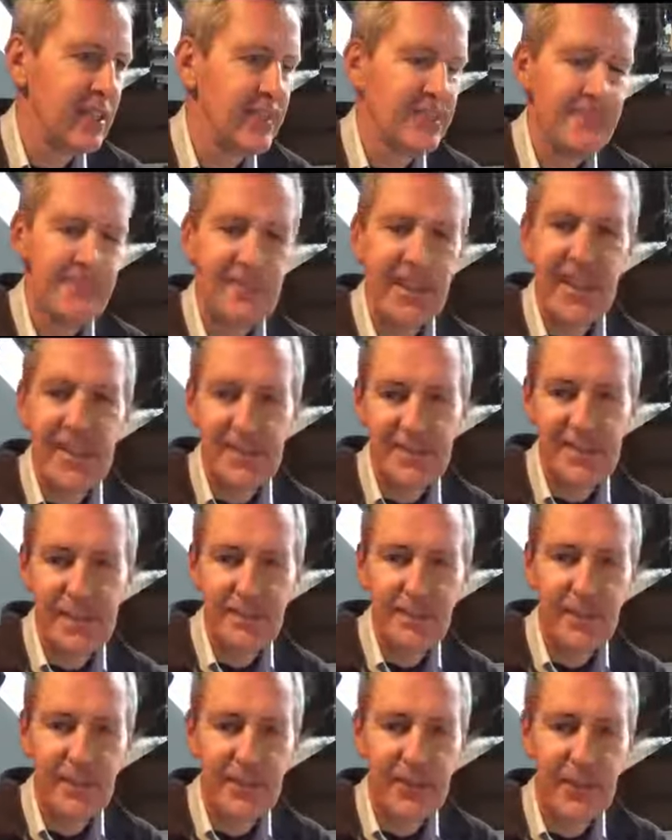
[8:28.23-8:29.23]
Now,
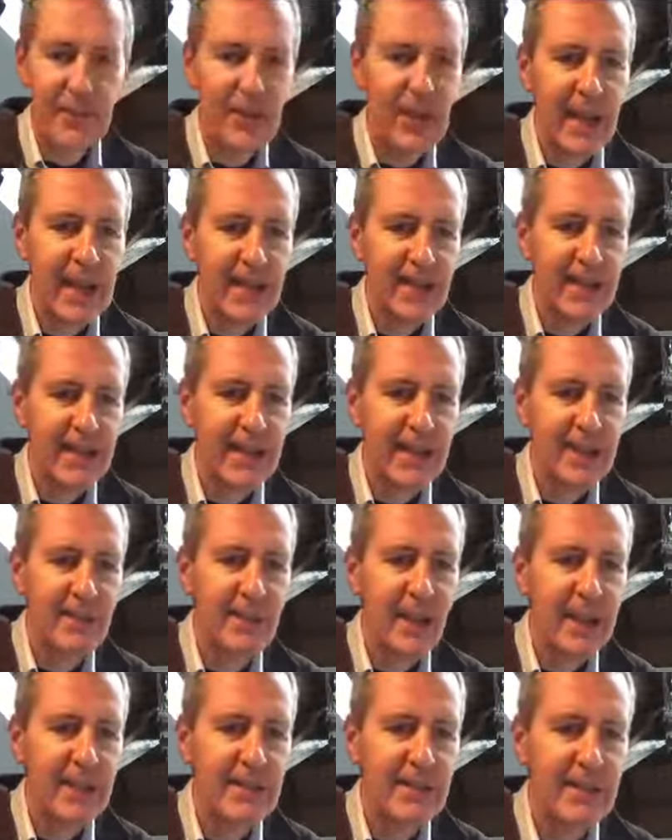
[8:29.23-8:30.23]
some of you out there
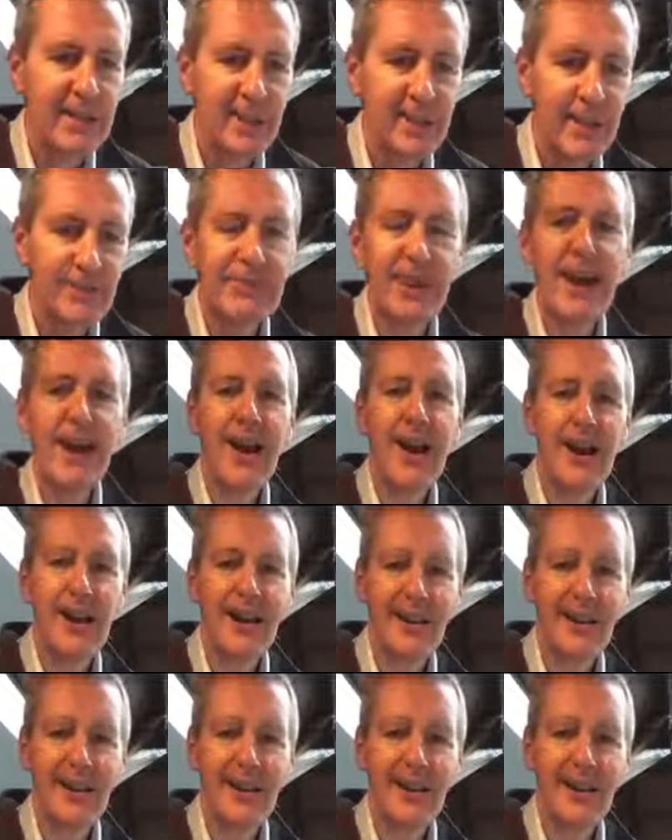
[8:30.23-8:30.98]
went, hurrah!